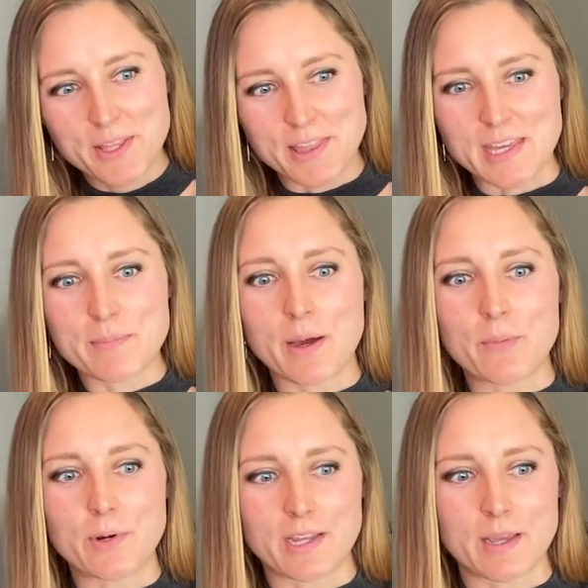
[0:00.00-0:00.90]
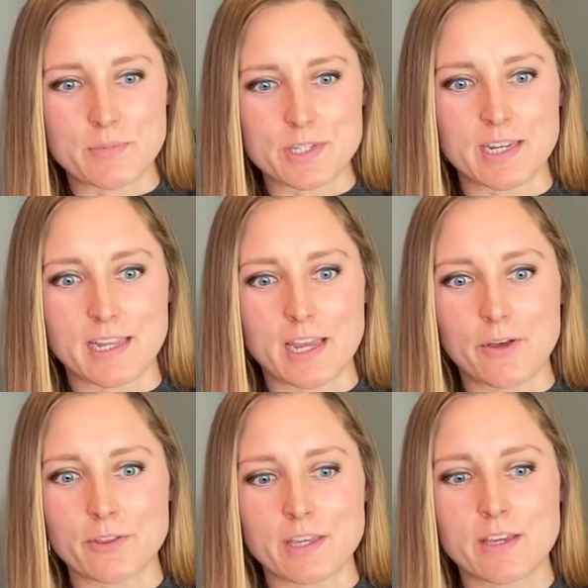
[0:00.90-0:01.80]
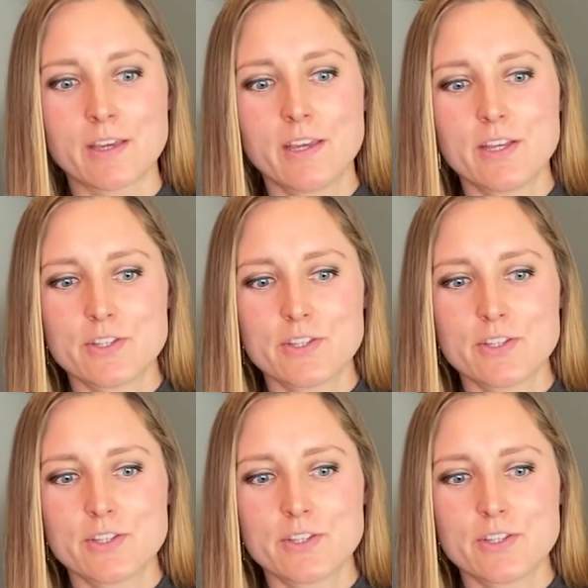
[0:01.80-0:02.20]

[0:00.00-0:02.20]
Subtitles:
think about when it comes to getting healthy.